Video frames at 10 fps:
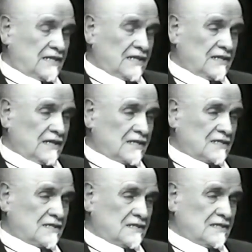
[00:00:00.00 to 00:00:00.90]
I think
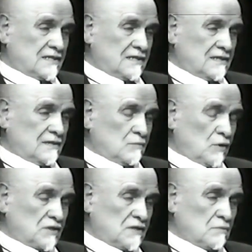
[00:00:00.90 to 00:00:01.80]
that's the
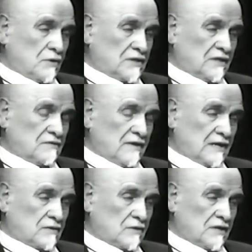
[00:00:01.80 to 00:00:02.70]
most important
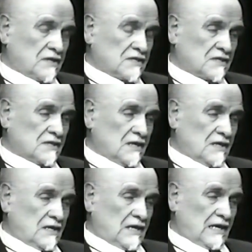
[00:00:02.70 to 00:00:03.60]
factor is
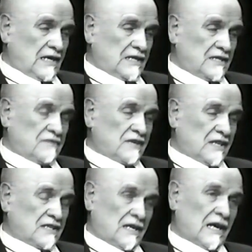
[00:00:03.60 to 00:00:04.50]
a
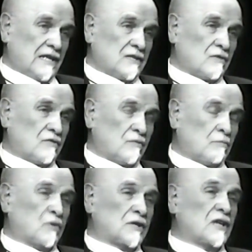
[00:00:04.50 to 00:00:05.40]
different kind of
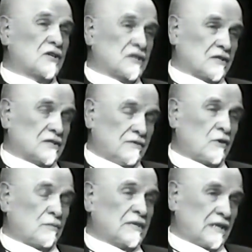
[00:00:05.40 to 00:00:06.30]
potential,
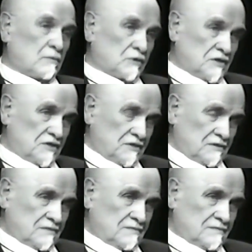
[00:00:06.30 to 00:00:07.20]
developmental potential.